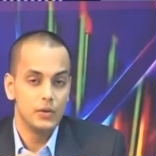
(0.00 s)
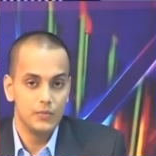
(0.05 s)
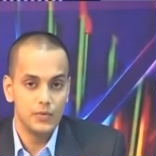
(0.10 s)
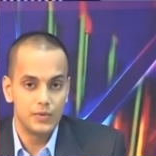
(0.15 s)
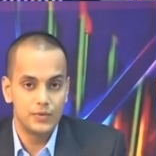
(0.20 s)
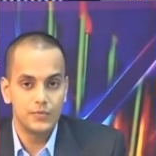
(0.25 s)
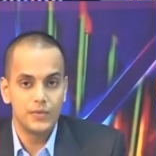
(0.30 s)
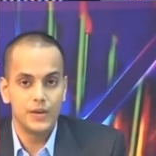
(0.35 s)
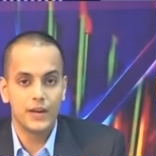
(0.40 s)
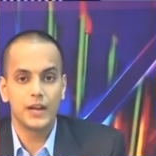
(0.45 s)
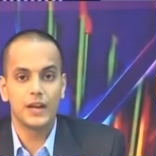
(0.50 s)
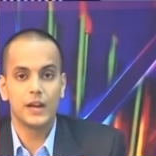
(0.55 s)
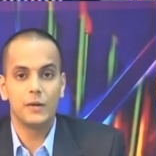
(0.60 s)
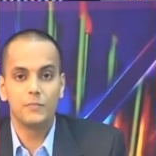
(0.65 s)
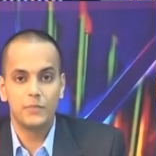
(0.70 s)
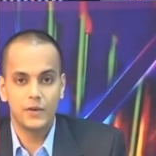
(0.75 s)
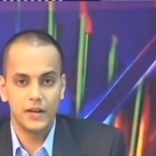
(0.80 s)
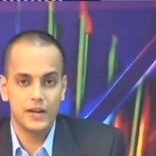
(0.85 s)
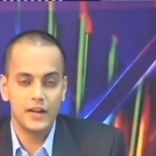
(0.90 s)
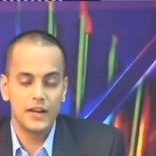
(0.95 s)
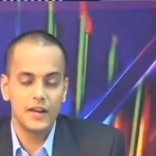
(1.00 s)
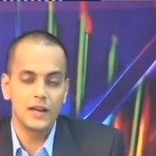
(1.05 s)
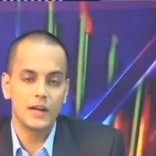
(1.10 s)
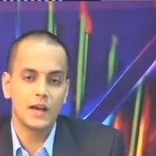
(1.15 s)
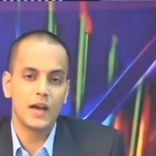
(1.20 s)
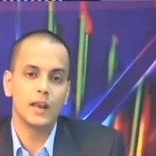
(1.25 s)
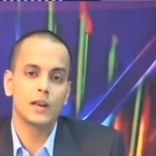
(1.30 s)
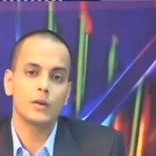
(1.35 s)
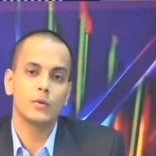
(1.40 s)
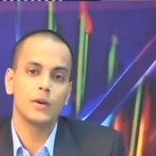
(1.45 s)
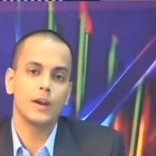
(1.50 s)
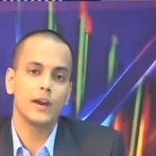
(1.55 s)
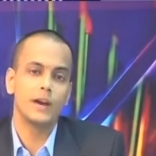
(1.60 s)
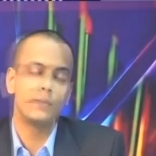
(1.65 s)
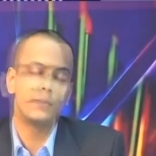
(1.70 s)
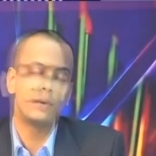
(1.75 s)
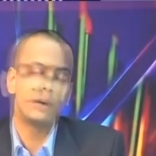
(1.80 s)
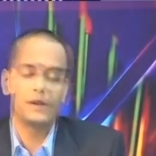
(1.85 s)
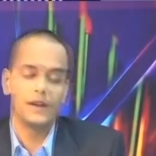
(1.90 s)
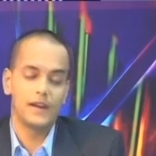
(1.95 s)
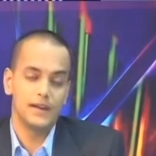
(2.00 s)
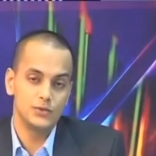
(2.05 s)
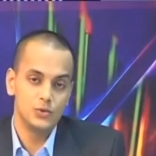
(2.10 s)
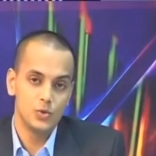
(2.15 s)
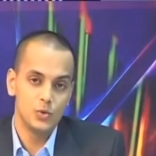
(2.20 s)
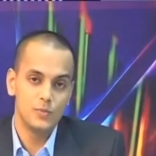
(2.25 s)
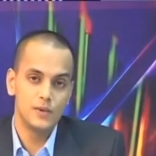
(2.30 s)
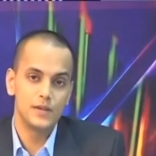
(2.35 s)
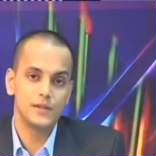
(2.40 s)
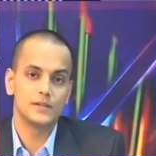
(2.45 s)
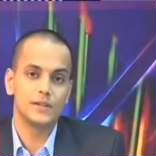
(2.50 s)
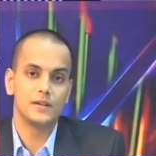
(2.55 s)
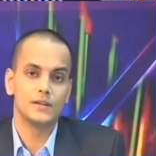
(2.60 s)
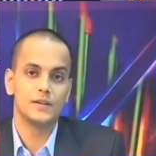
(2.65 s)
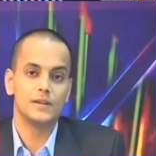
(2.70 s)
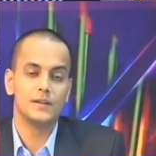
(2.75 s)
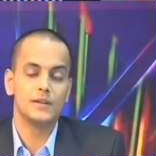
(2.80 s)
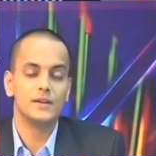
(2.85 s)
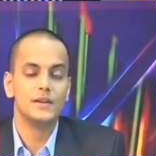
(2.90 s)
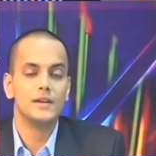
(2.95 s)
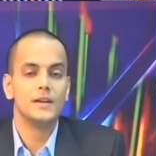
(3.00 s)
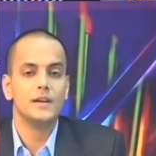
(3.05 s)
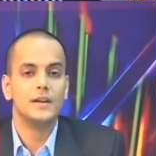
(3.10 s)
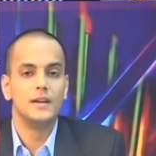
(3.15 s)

which we can empirically calculate by assuming certain